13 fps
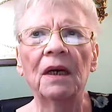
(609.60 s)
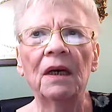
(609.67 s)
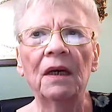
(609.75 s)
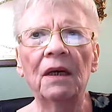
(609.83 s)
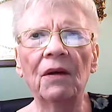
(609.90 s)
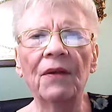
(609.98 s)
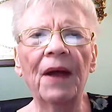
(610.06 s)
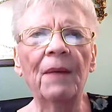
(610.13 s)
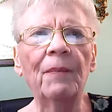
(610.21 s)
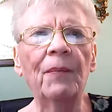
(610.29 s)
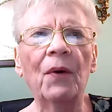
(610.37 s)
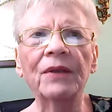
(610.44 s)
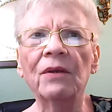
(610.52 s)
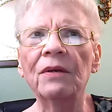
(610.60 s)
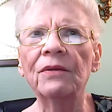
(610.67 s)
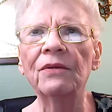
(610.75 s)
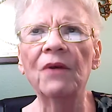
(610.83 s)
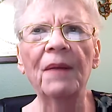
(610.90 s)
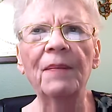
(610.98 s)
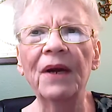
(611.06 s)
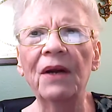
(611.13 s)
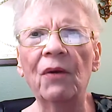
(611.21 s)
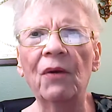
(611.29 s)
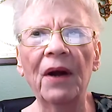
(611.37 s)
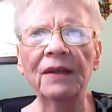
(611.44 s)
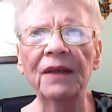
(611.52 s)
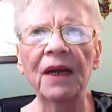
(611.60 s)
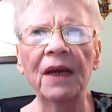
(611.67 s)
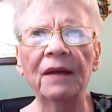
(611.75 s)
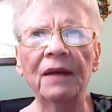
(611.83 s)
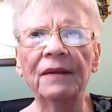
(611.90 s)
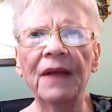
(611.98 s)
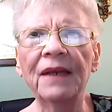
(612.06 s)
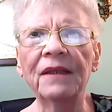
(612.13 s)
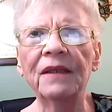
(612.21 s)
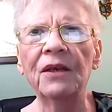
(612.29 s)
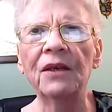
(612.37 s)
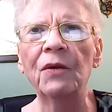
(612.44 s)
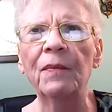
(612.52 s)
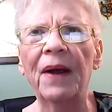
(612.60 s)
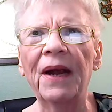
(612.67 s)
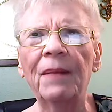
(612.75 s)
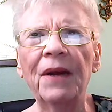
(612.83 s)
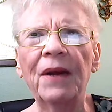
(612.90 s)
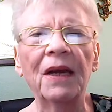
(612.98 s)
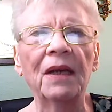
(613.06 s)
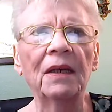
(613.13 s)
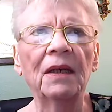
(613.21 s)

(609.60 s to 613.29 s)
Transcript: Oh, that boy's going to drive me crazy. That's the new baby.